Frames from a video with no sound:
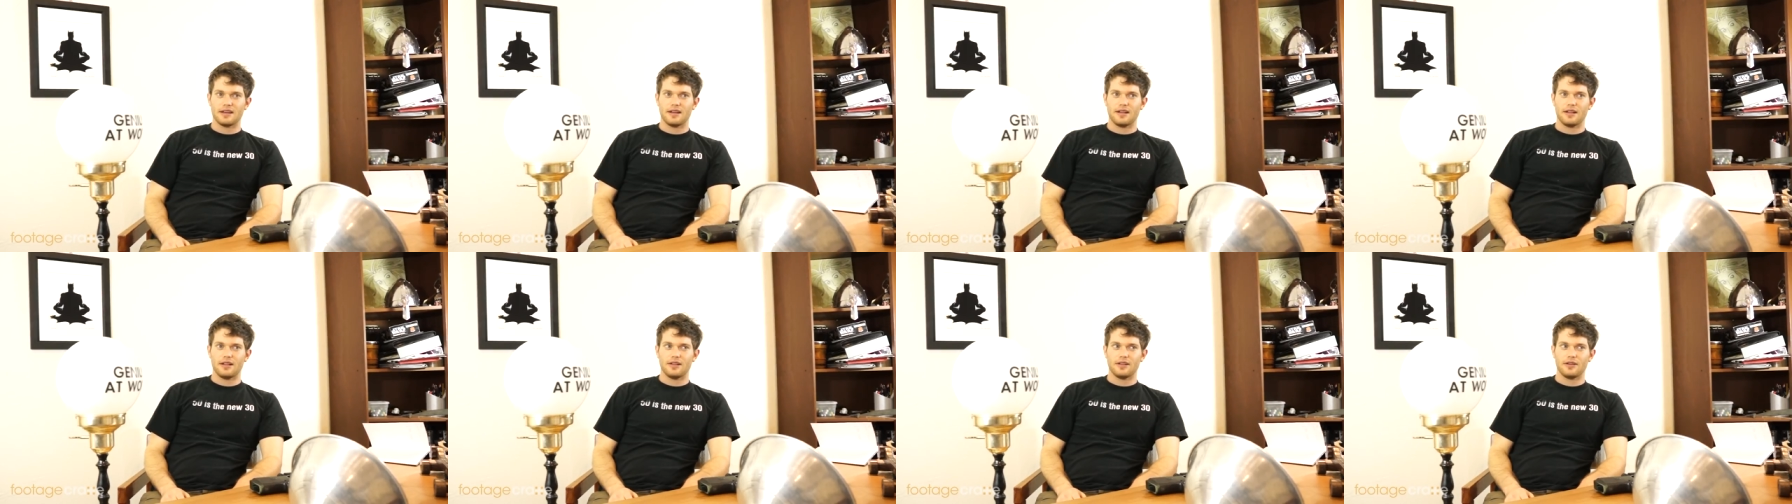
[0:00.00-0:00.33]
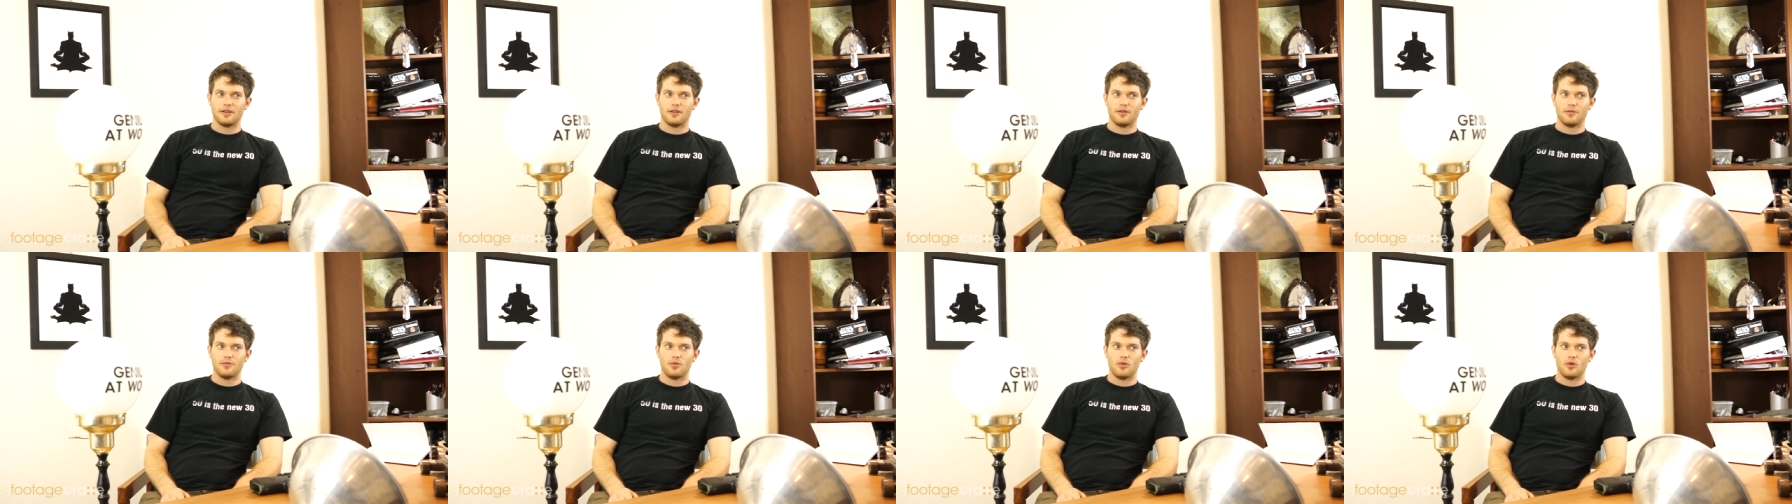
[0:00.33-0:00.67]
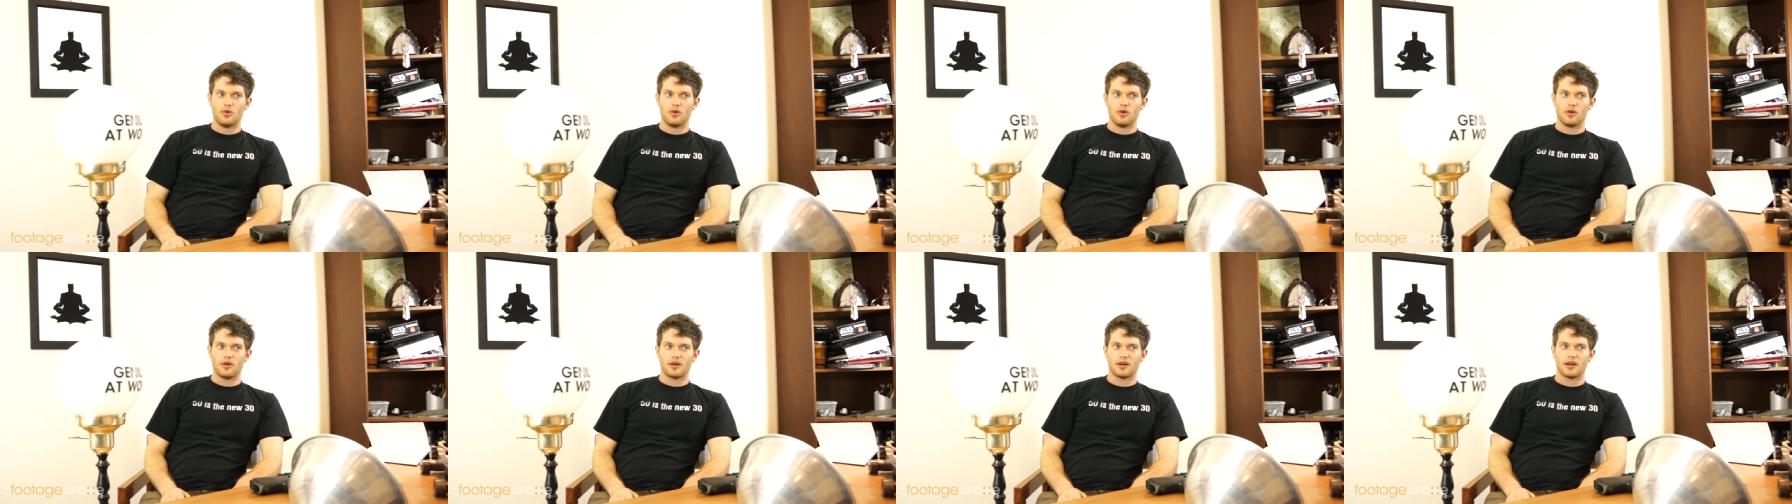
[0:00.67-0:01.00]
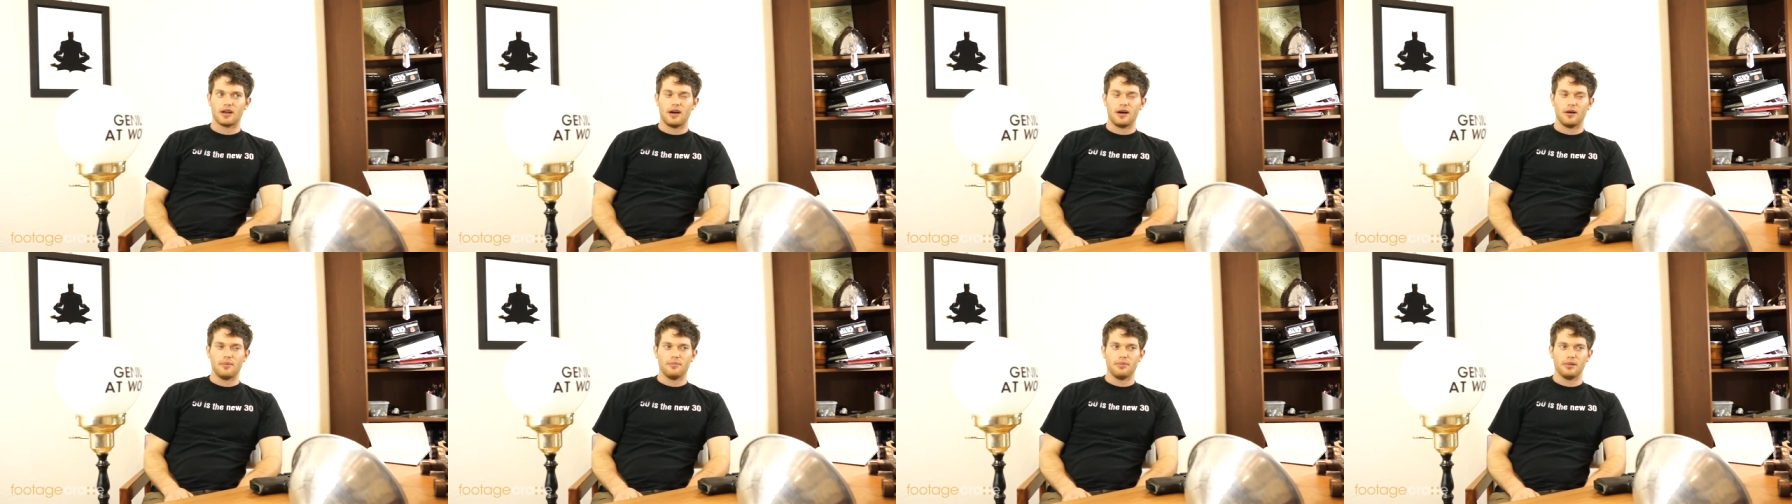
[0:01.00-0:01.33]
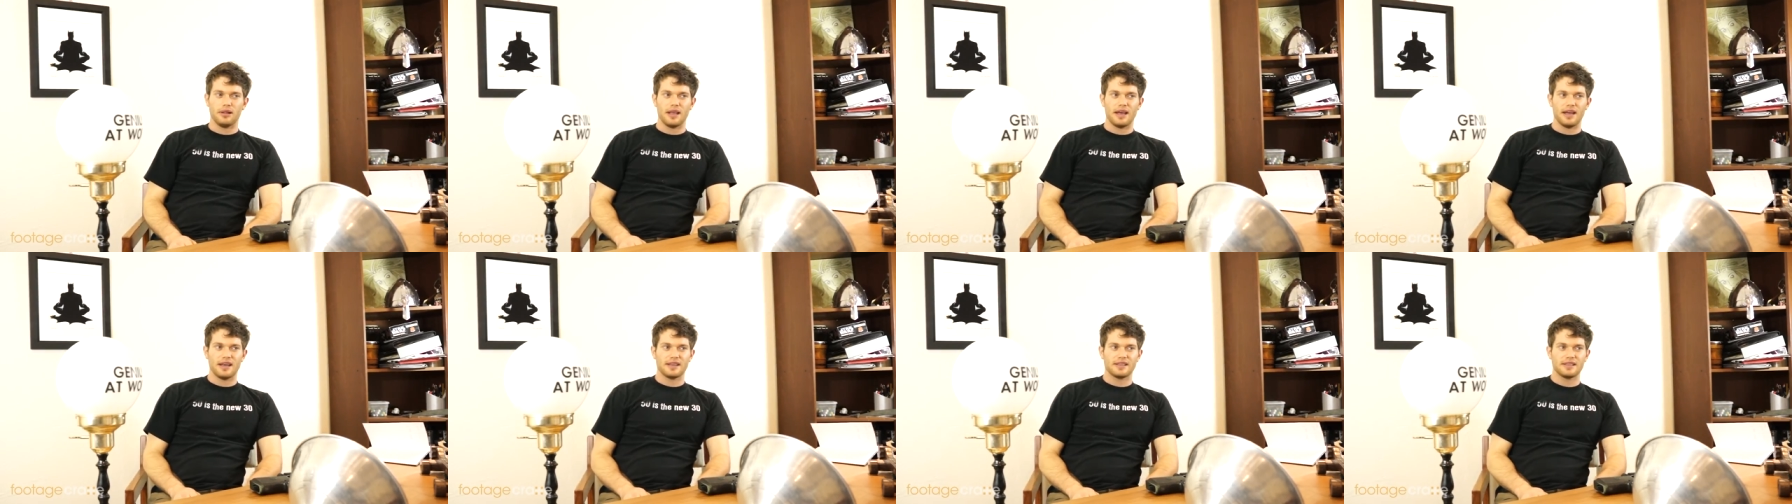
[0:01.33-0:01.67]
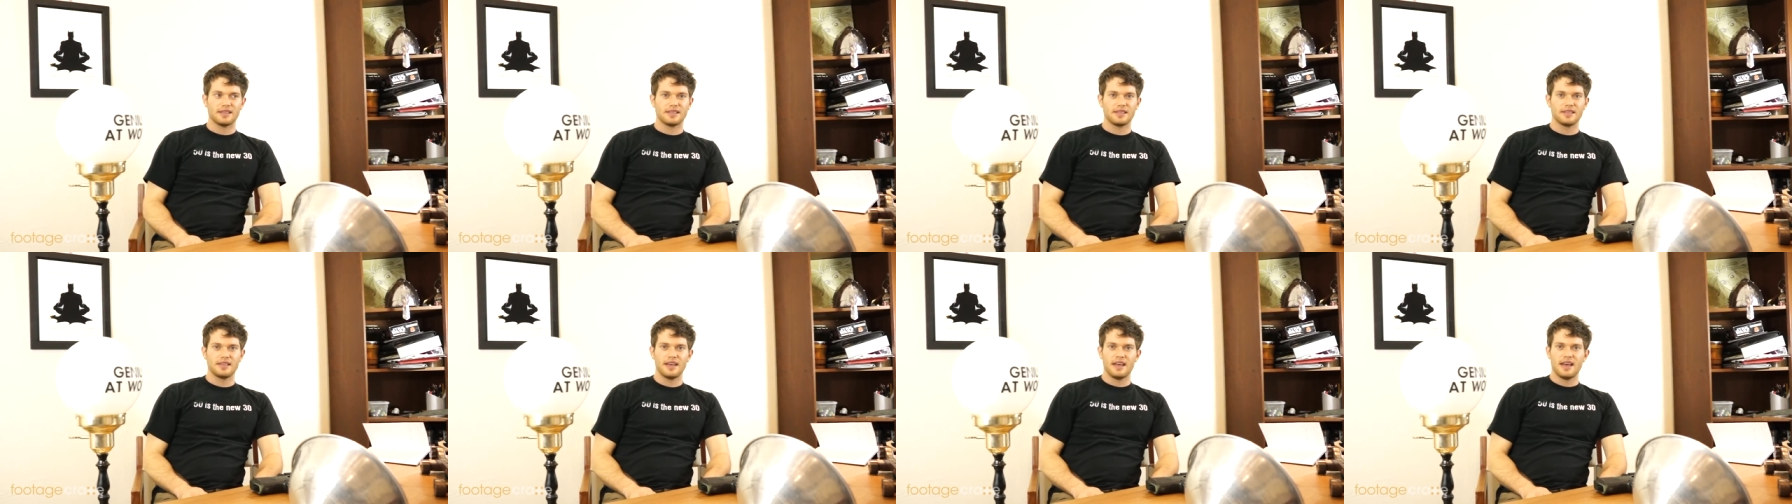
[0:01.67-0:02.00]
a little more
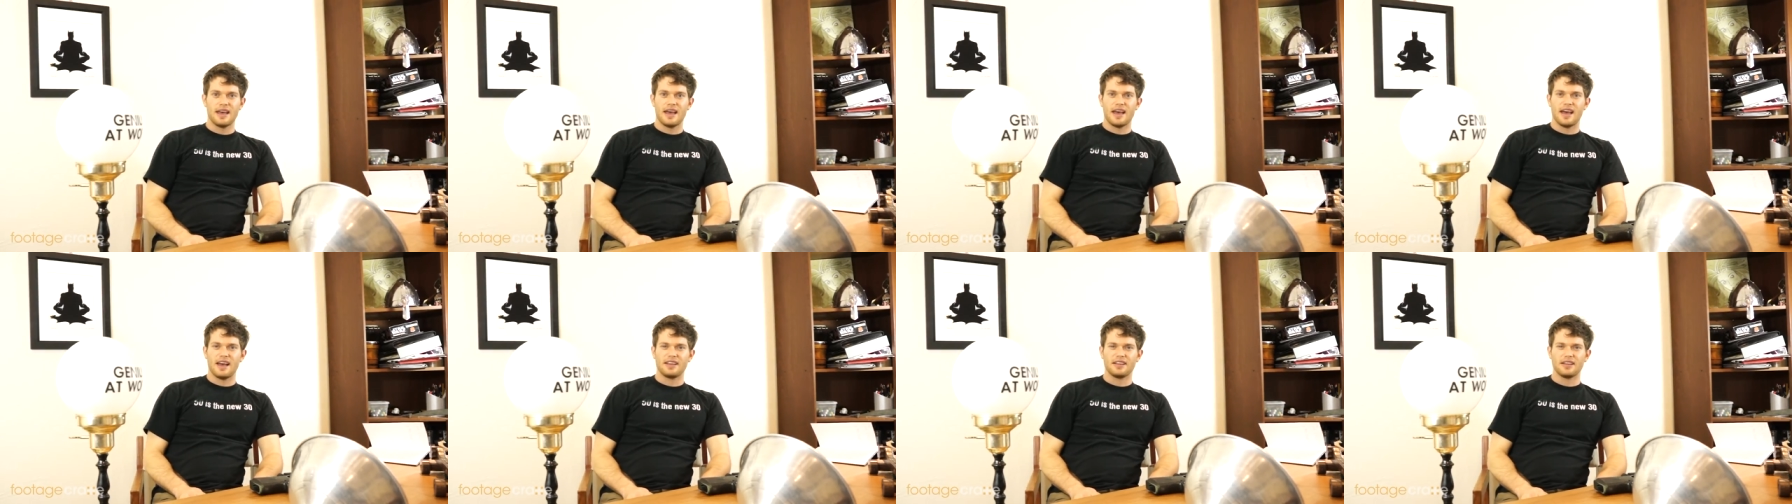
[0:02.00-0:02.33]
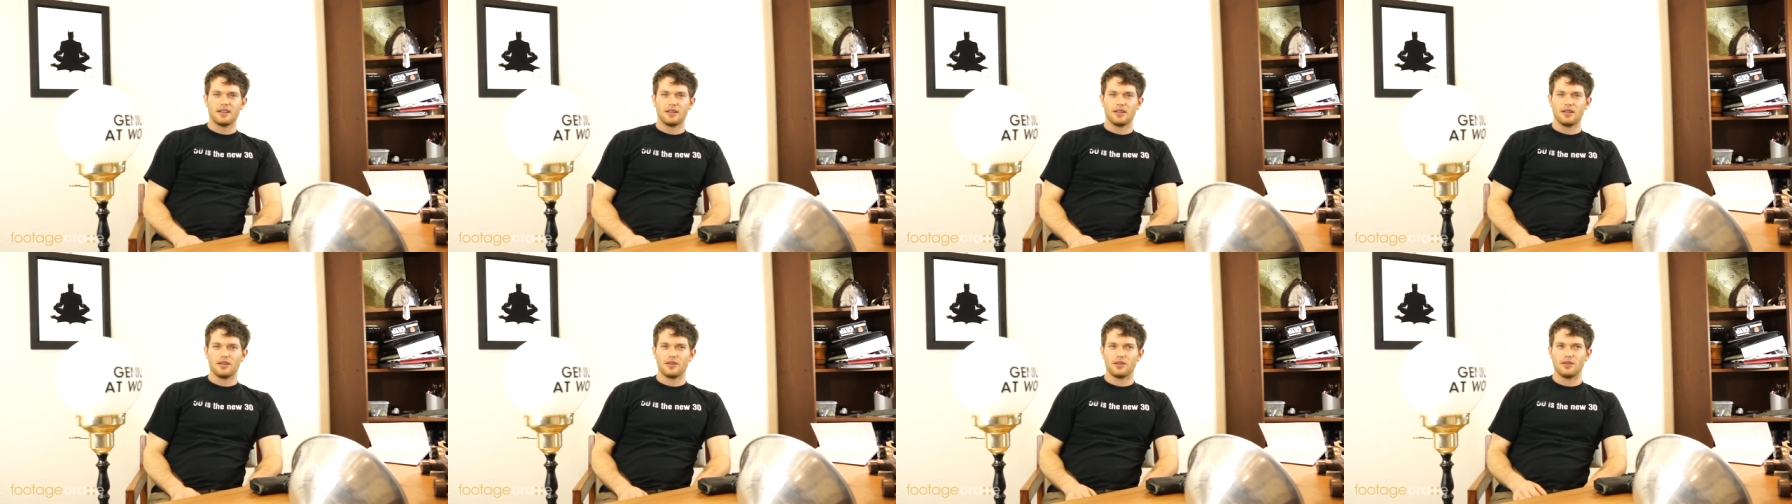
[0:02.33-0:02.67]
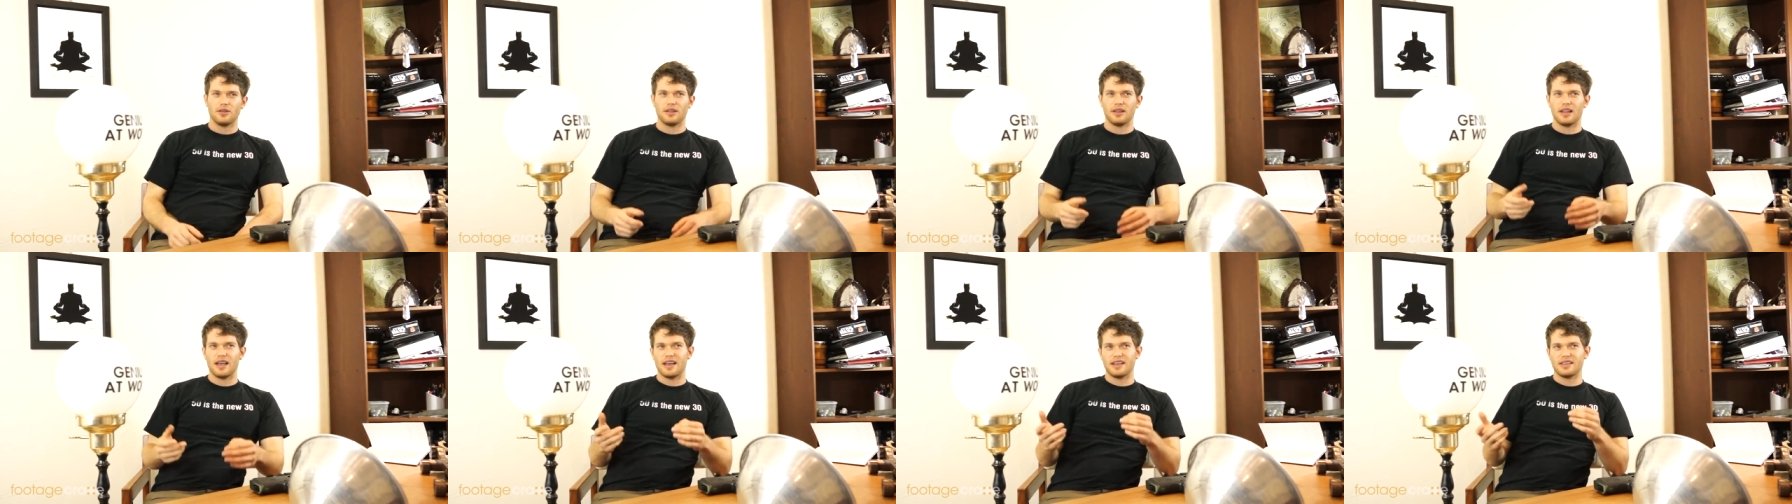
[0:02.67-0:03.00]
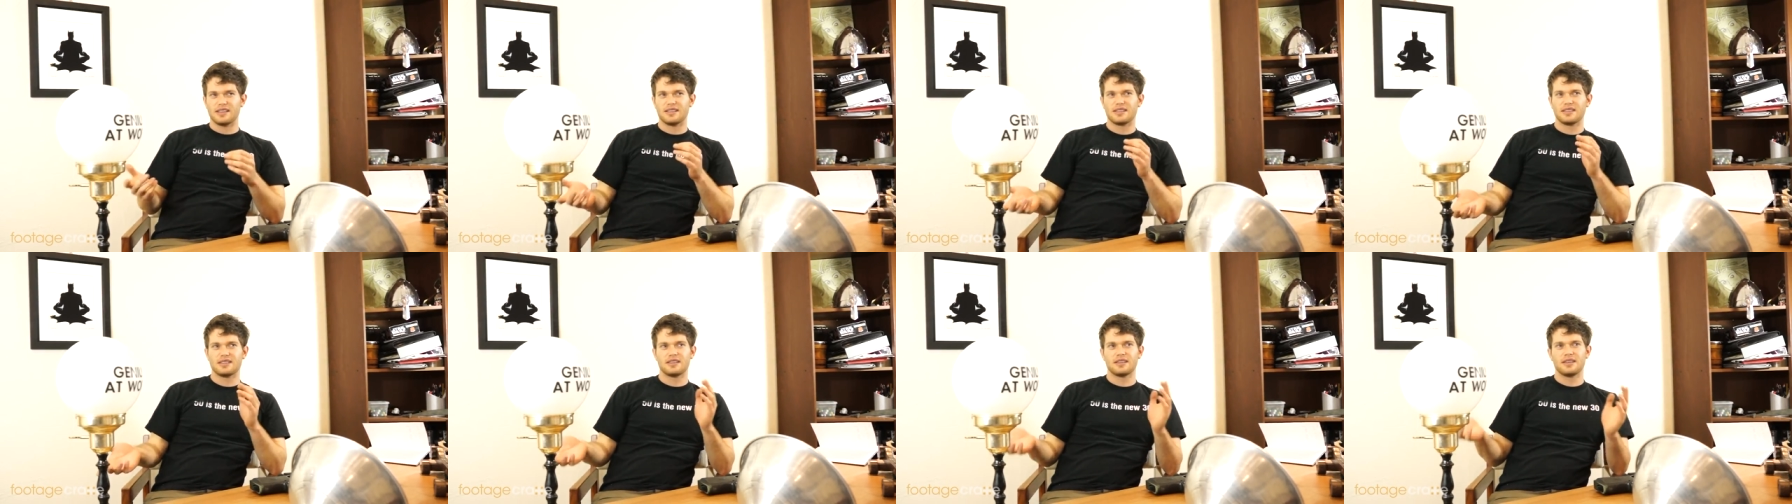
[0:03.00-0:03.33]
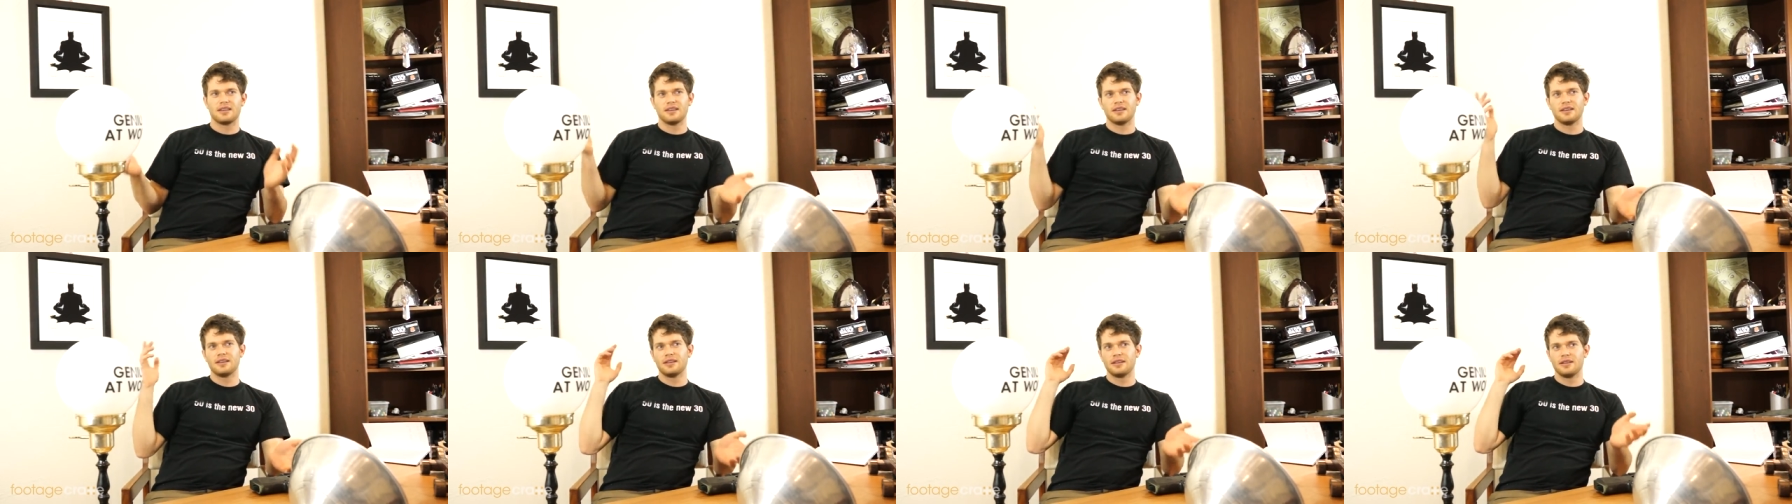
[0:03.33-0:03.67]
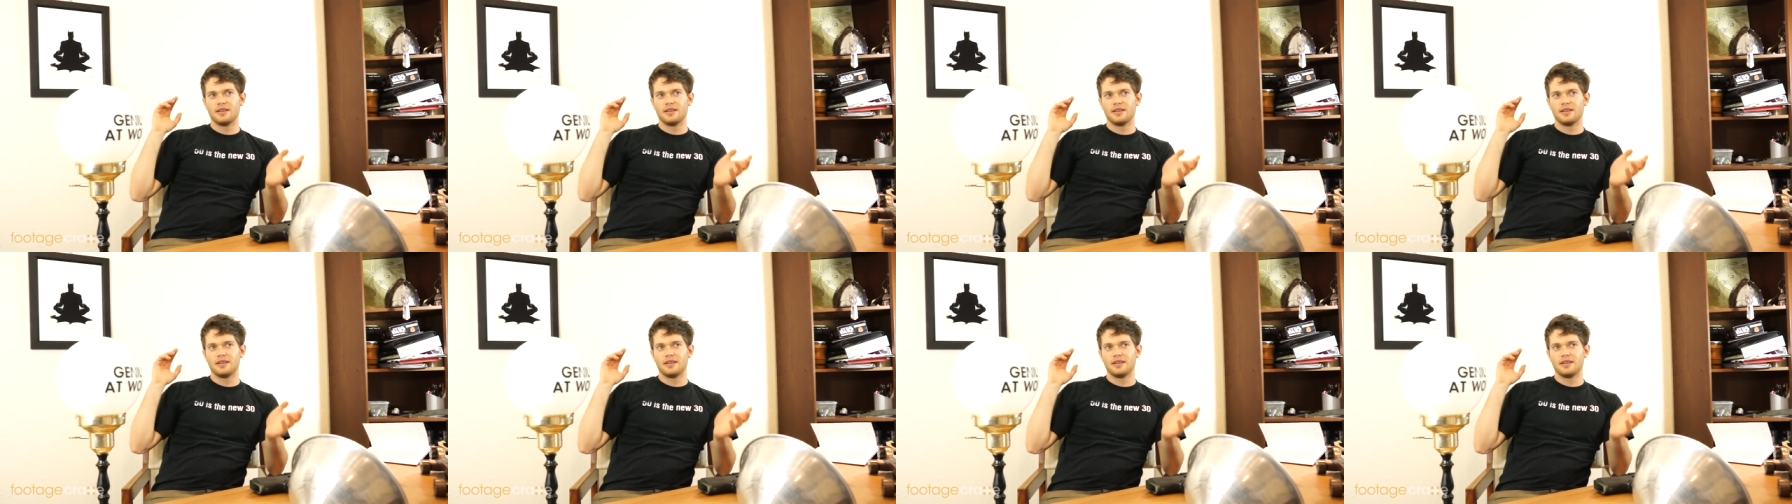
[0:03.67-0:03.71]
complex and a little less